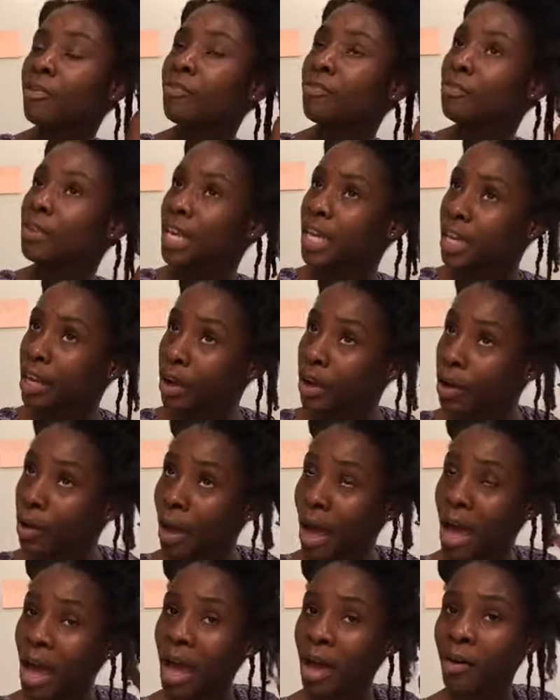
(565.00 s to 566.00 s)
a video.
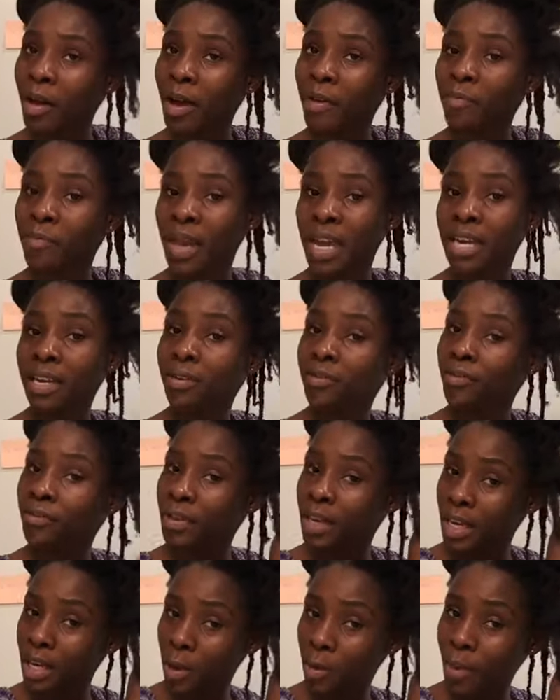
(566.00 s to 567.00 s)
I made a
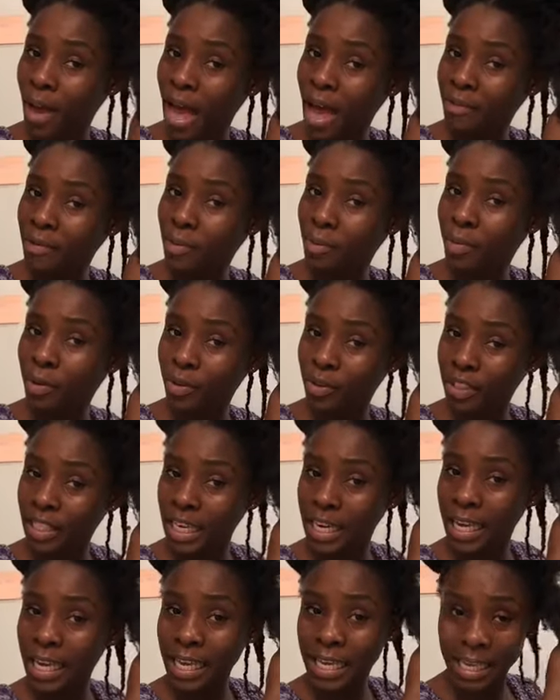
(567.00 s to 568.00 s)
video, but I haven't
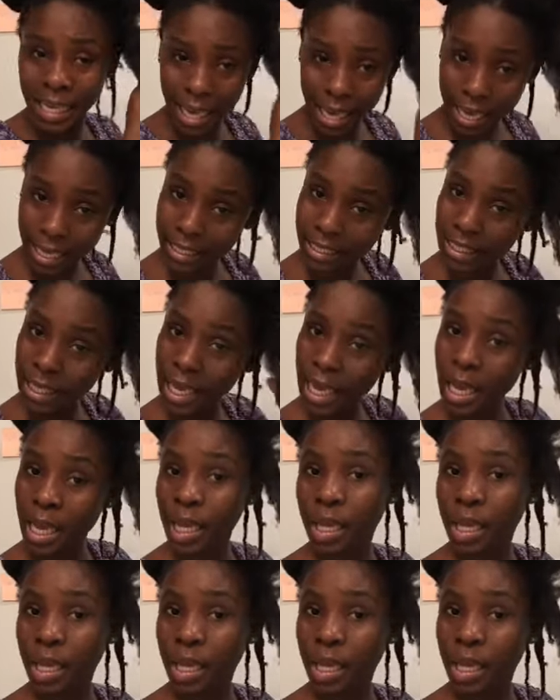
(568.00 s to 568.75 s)
posted it yet.